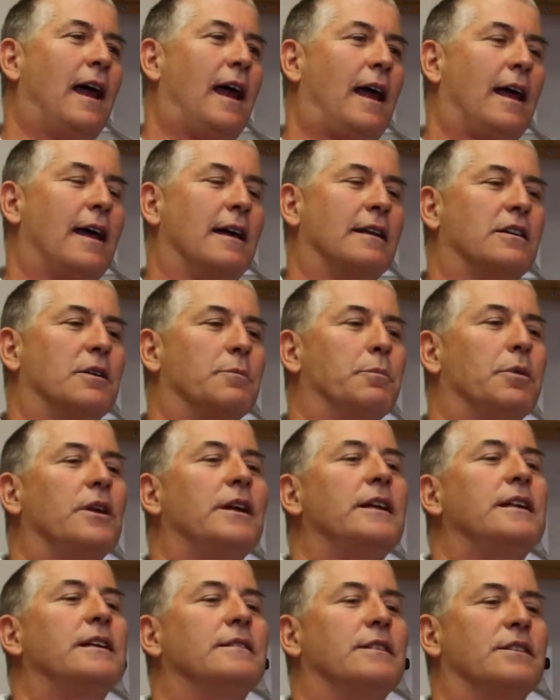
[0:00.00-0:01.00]
and
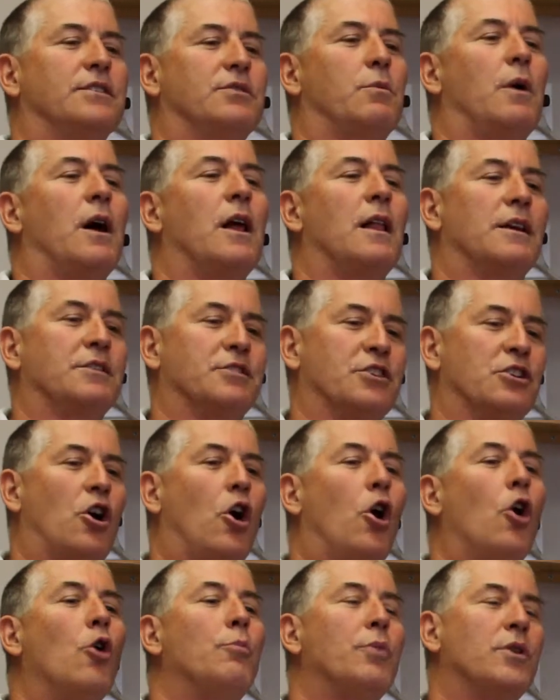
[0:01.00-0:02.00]
completing this well as an
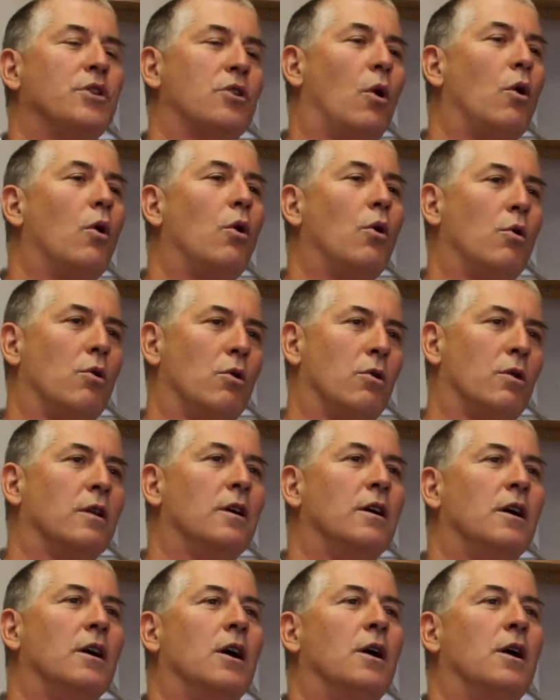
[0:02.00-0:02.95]
open hole